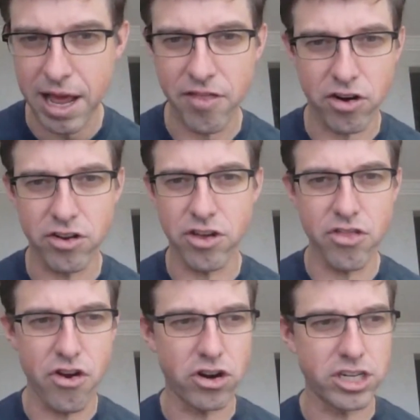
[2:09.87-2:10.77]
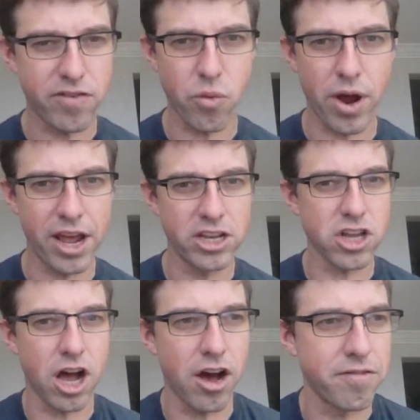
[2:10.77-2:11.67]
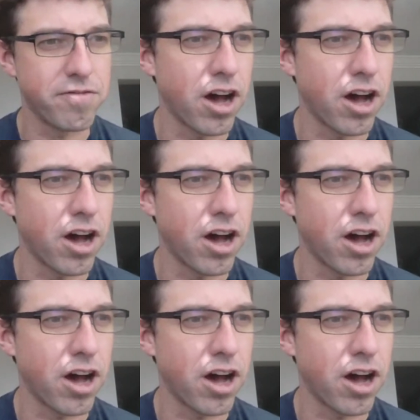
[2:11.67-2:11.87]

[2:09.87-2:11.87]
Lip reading: And there are different ways of